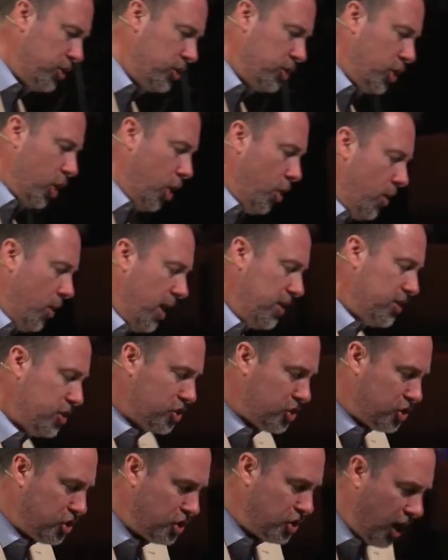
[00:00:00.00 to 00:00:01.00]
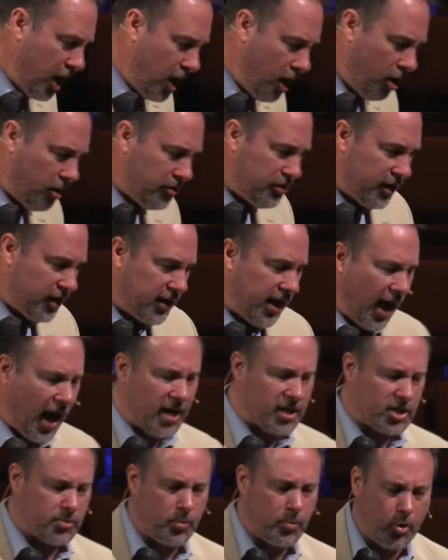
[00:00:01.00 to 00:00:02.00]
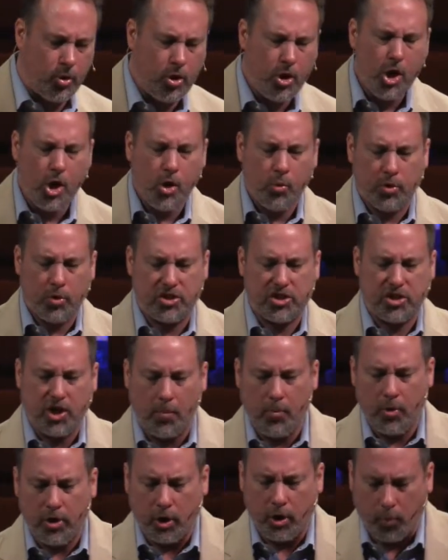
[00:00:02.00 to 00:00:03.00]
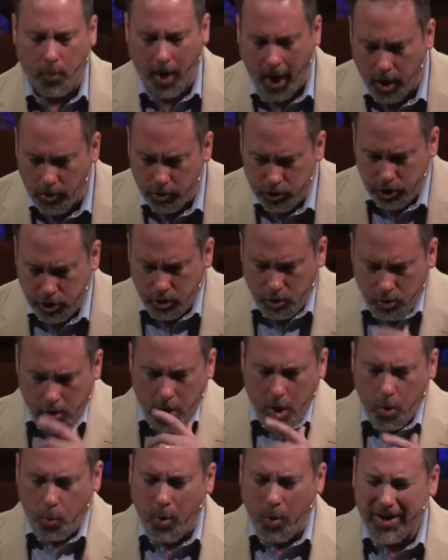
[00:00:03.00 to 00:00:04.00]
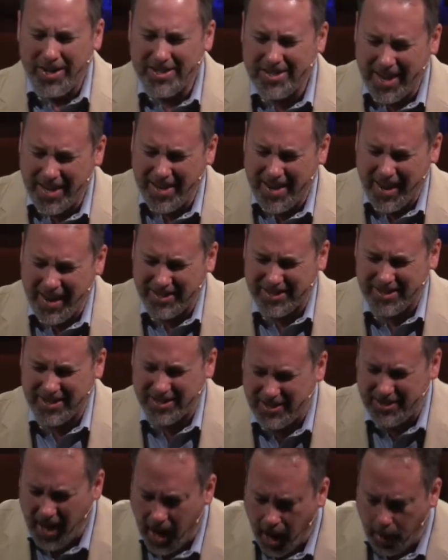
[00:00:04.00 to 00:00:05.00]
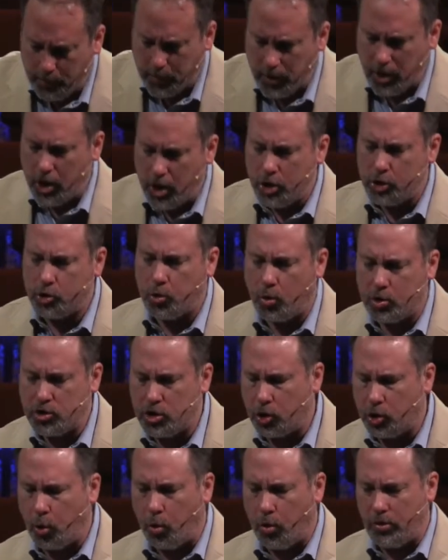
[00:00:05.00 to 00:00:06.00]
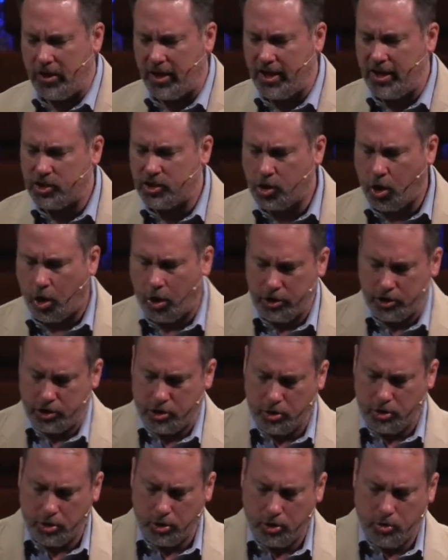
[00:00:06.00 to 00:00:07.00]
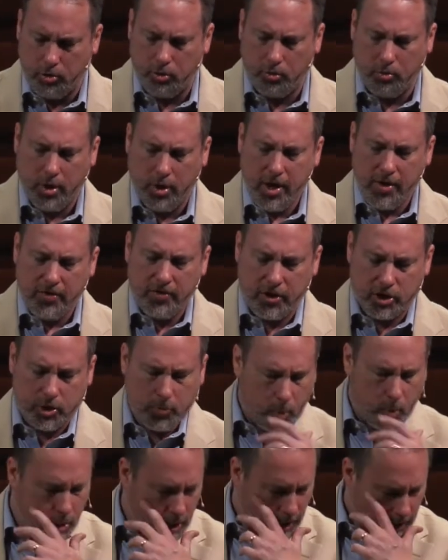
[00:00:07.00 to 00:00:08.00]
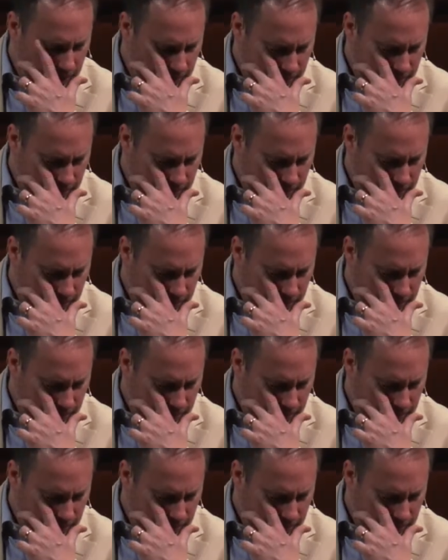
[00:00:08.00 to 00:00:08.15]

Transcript: to go and to share the gospel with someone around you? What is that next step towards the Lord that he's calling to you this morning?